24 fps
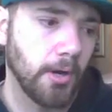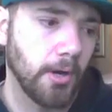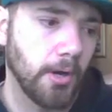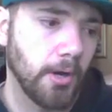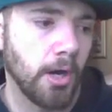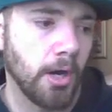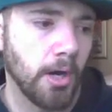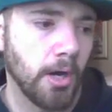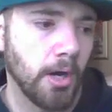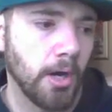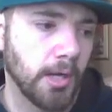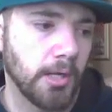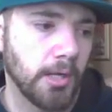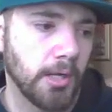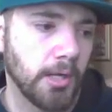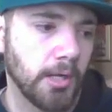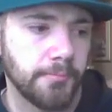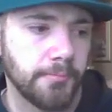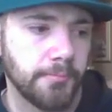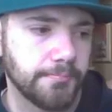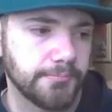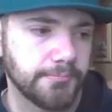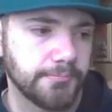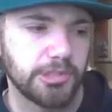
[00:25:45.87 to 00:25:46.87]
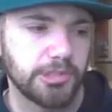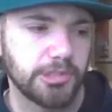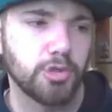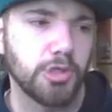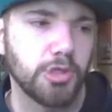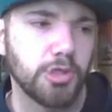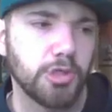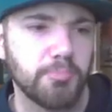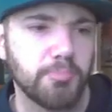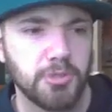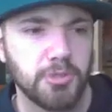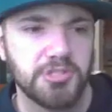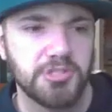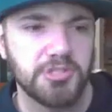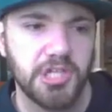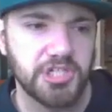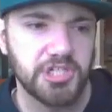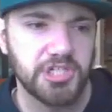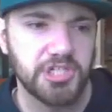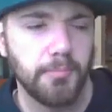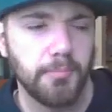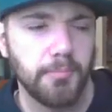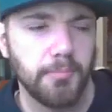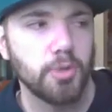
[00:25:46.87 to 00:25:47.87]
It's up on
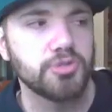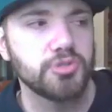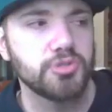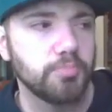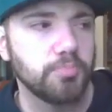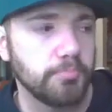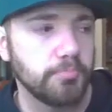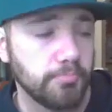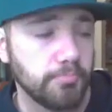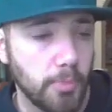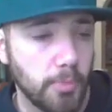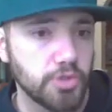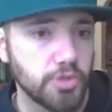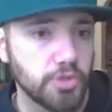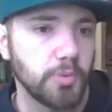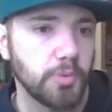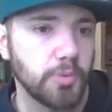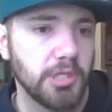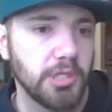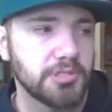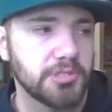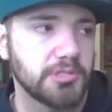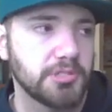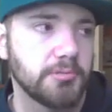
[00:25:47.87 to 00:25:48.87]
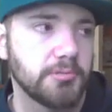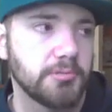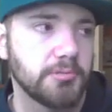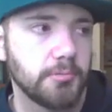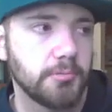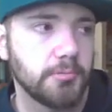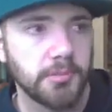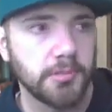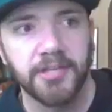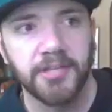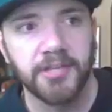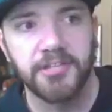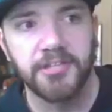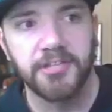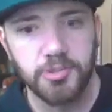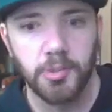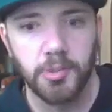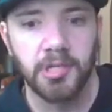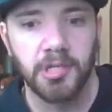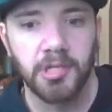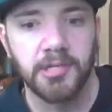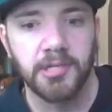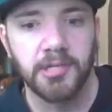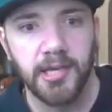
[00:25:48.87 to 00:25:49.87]
Detroit Sports Nation most
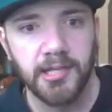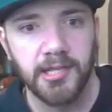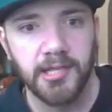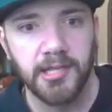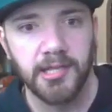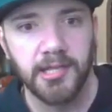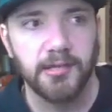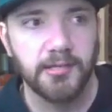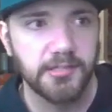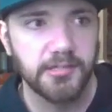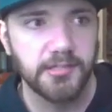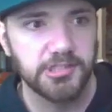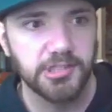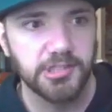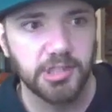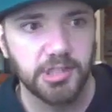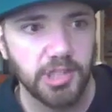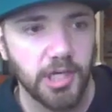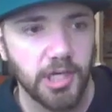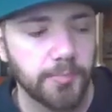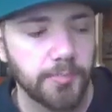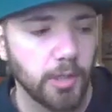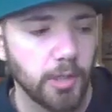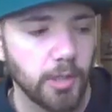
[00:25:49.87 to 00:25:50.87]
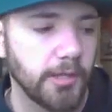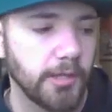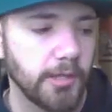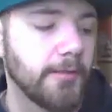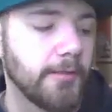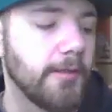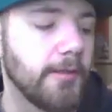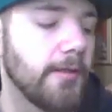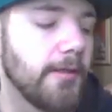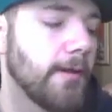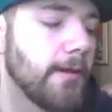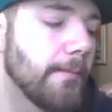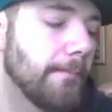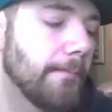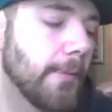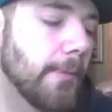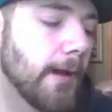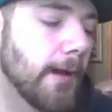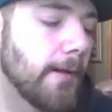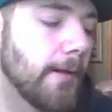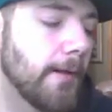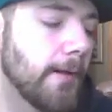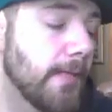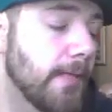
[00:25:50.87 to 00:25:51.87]
weeks. Not this week, not yet. I still have to
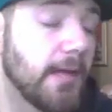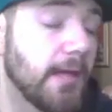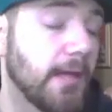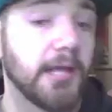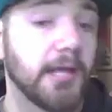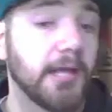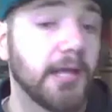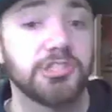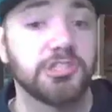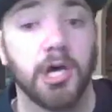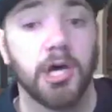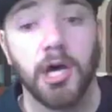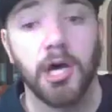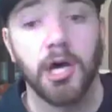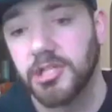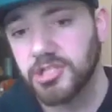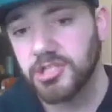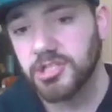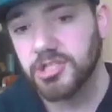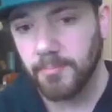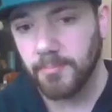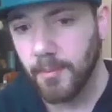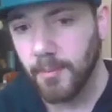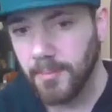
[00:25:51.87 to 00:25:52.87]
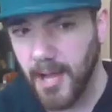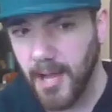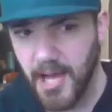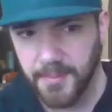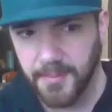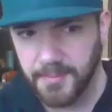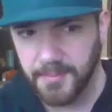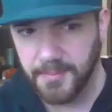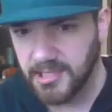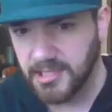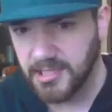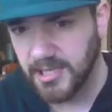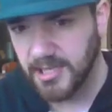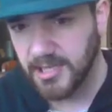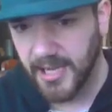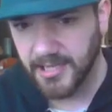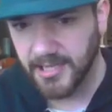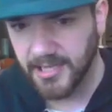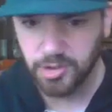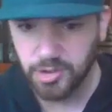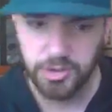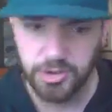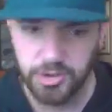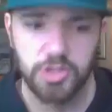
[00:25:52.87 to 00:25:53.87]
upload it, but it's
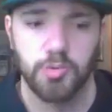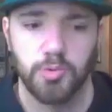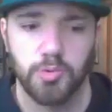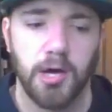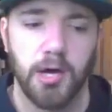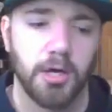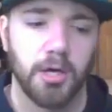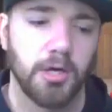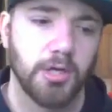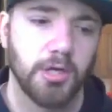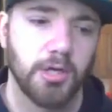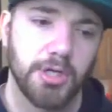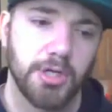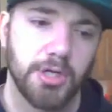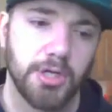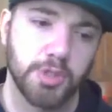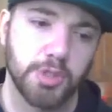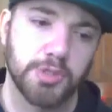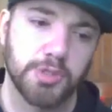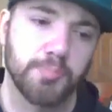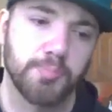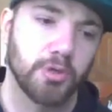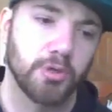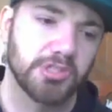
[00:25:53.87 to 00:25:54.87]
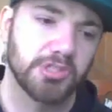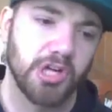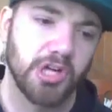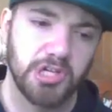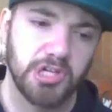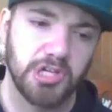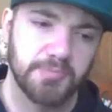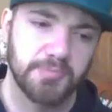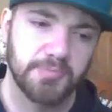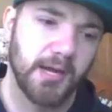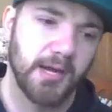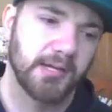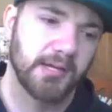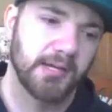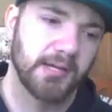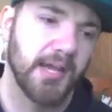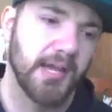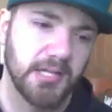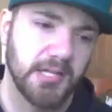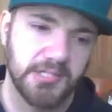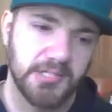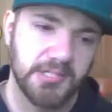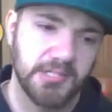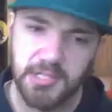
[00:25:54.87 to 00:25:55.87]
up on Podbean and iTunes as well. So
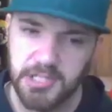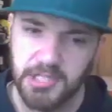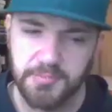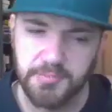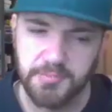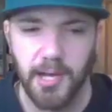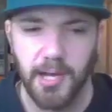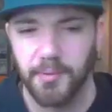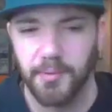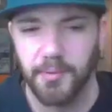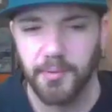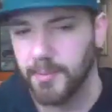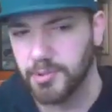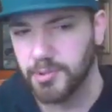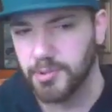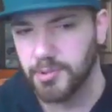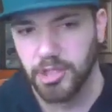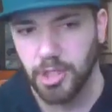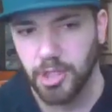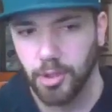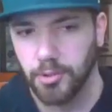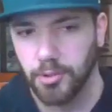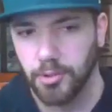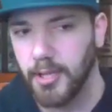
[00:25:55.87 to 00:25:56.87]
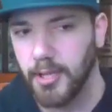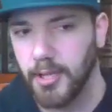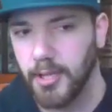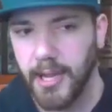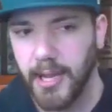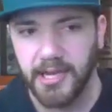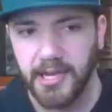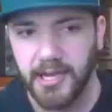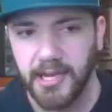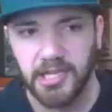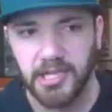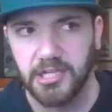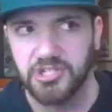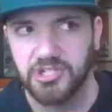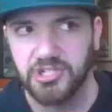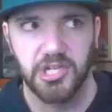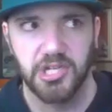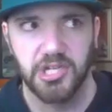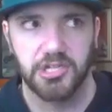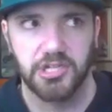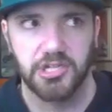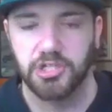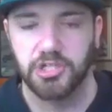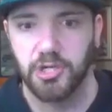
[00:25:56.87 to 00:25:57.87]
Sports Carnage Podcast is probably
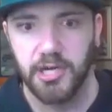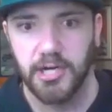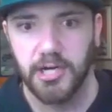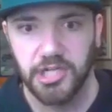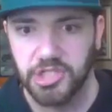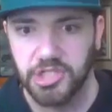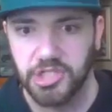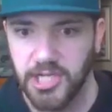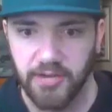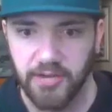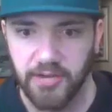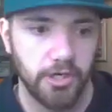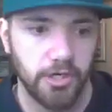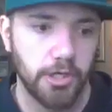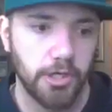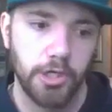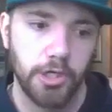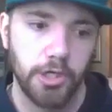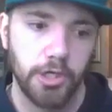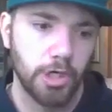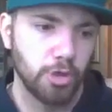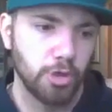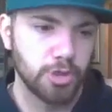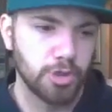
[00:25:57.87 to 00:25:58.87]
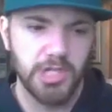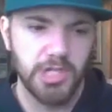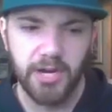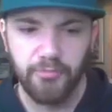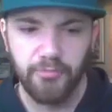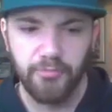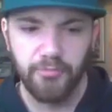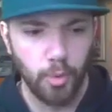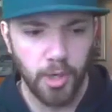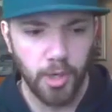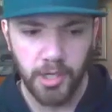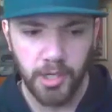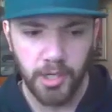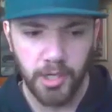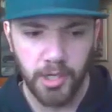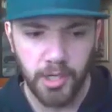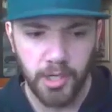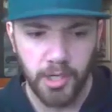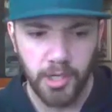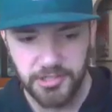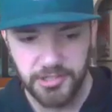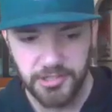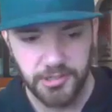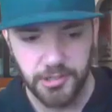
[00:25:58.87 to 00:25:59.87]
episode 86 or 87,
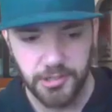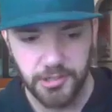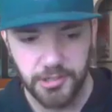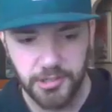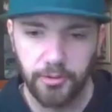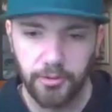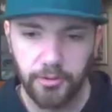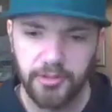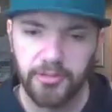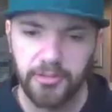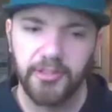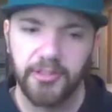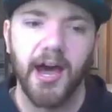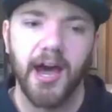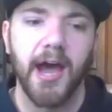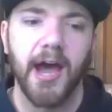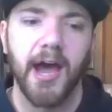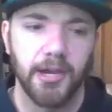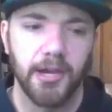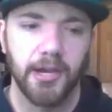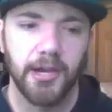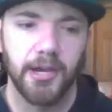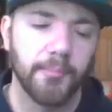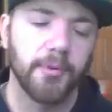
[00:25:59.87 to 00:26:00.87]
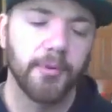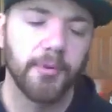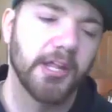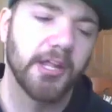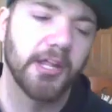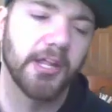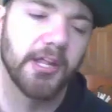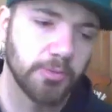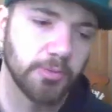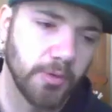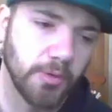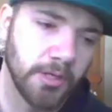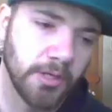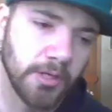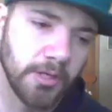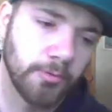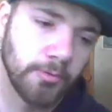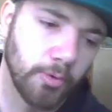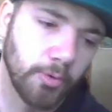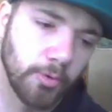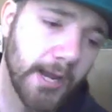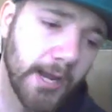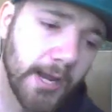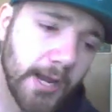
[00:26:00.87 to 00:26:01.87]
whichever one is, the higher
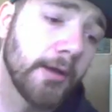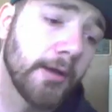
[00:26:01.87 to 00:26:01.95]
number.